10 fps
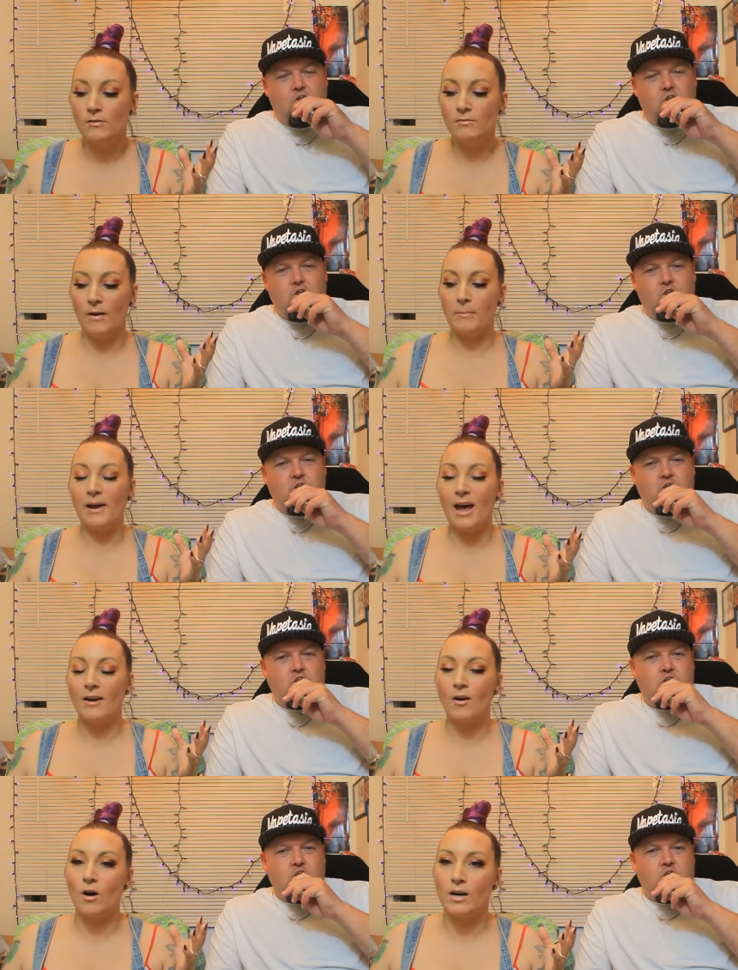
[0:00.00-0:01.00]
Speaker 1: vaping out an
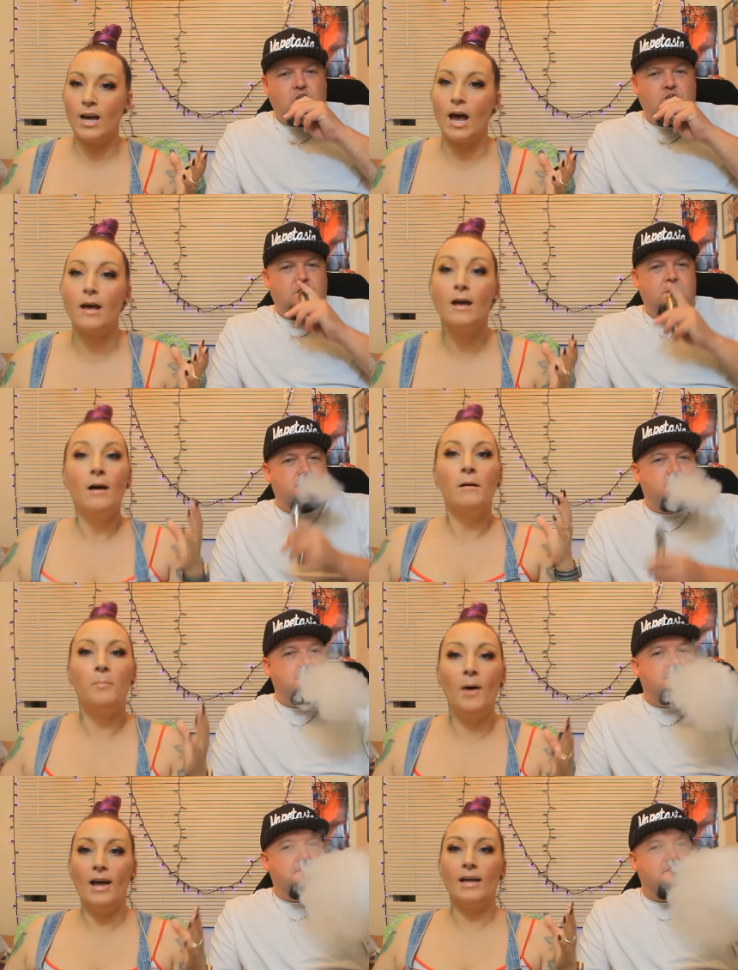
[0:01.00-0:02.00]
RDA,
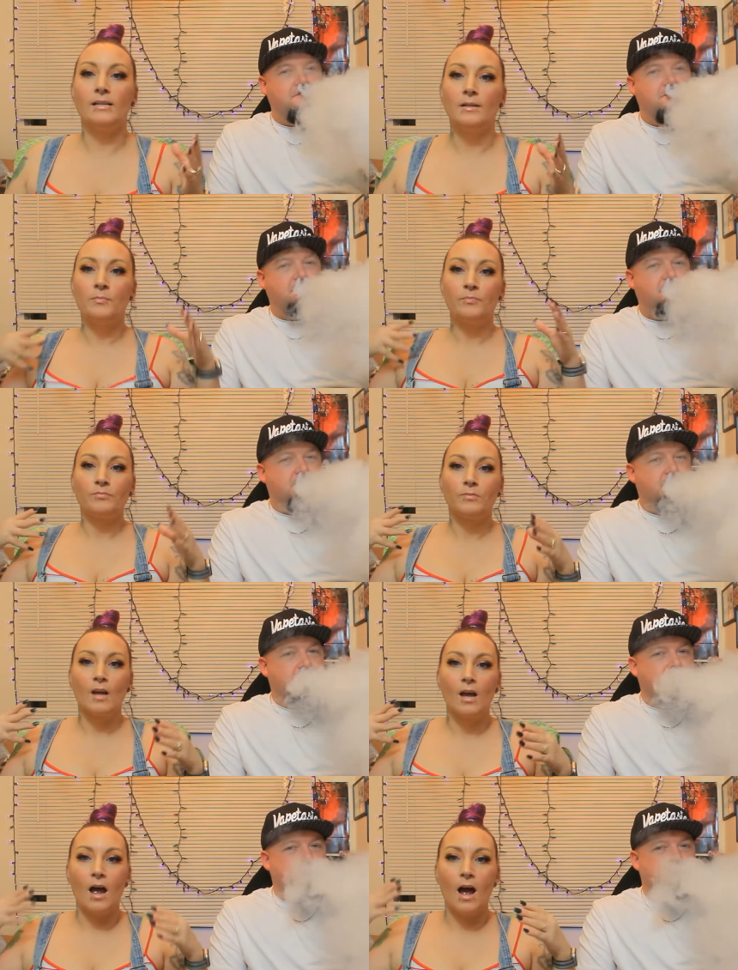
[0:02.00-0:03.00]
but
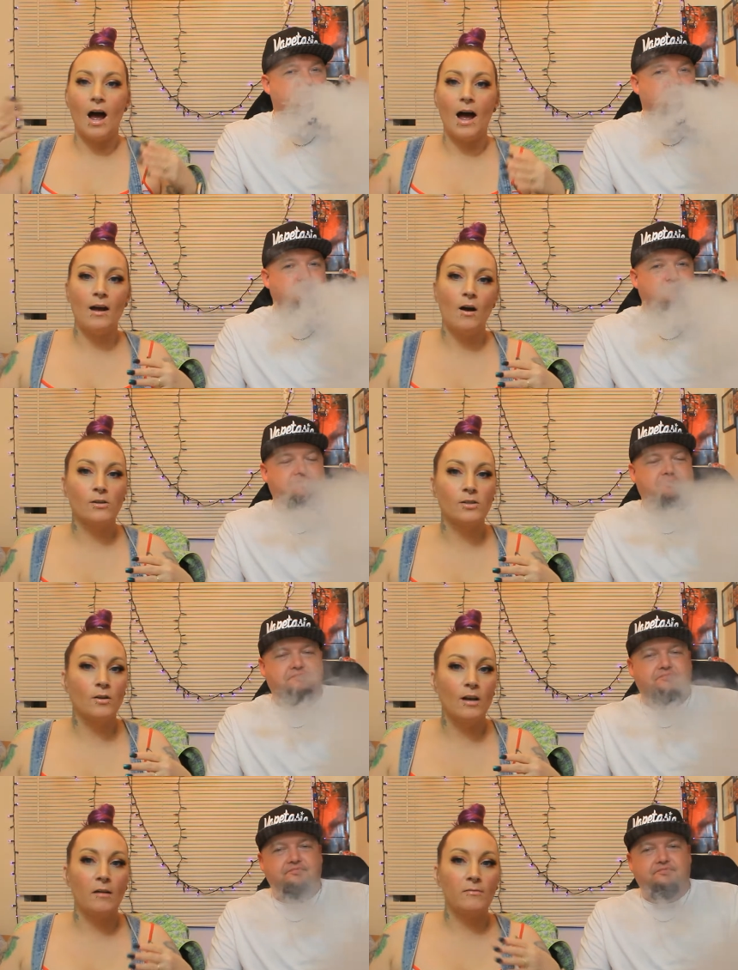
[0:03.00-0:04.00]
I also
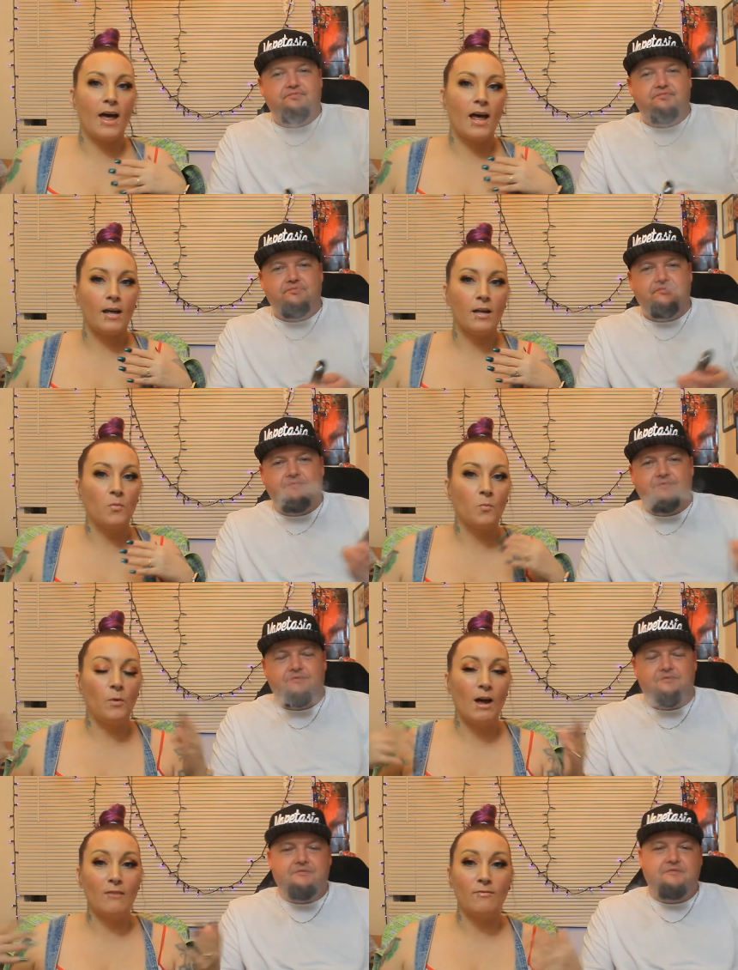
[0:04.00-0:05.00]
love that
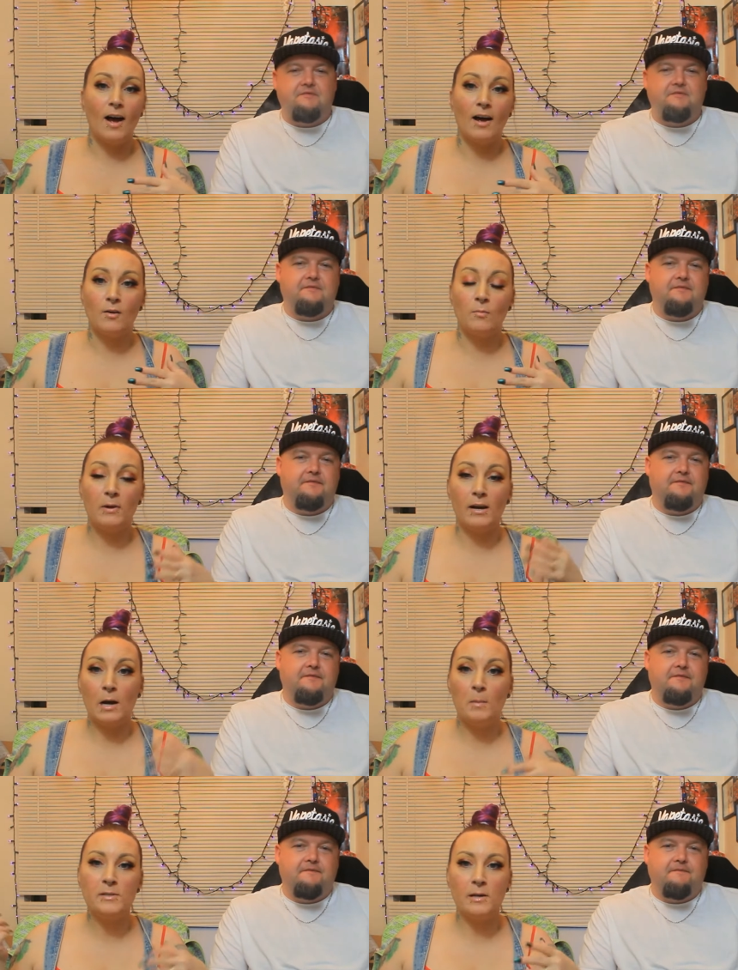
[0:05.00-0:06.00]
if I pick
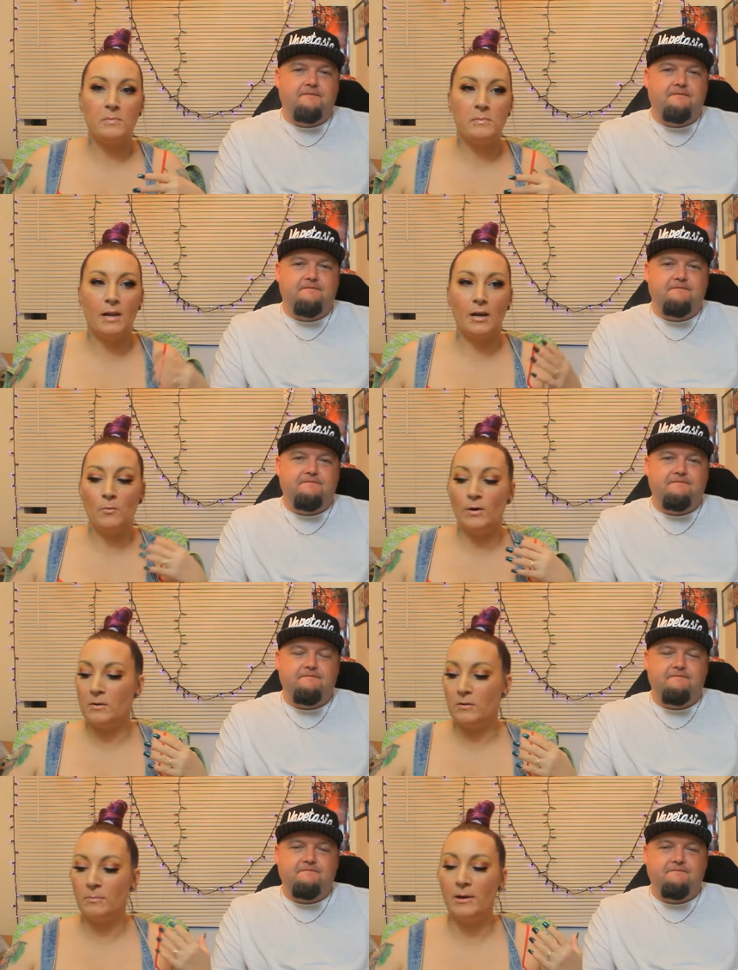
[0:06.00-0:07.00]
up some like when I
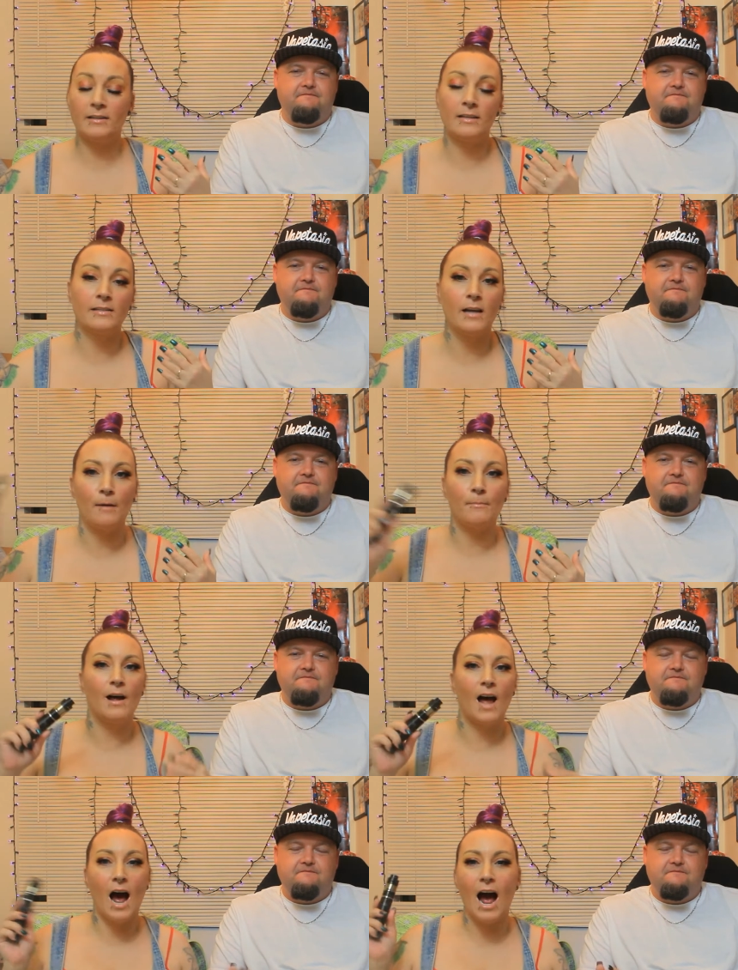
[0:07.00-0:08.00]
pick this up,
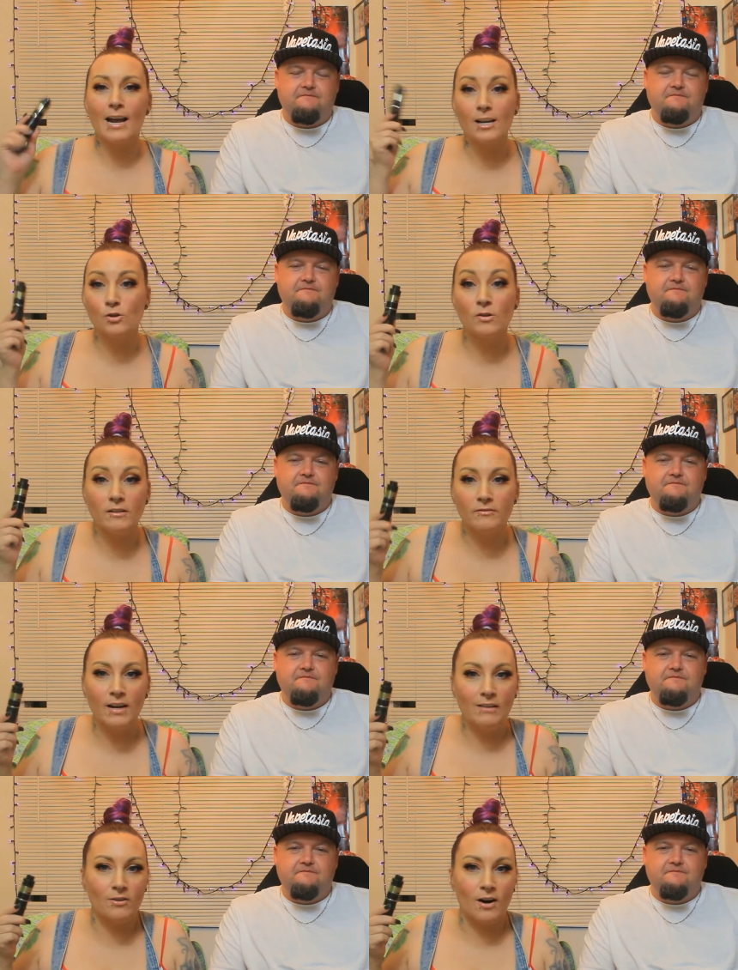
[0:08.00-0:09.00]
I enjoy the
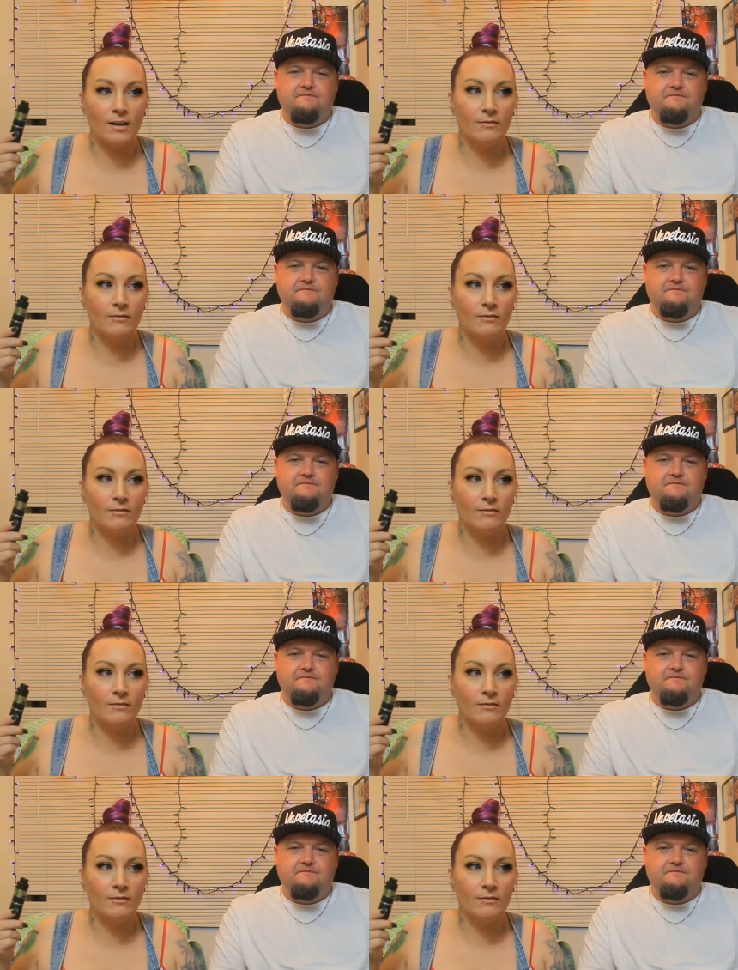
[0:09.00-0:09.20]
flavor out of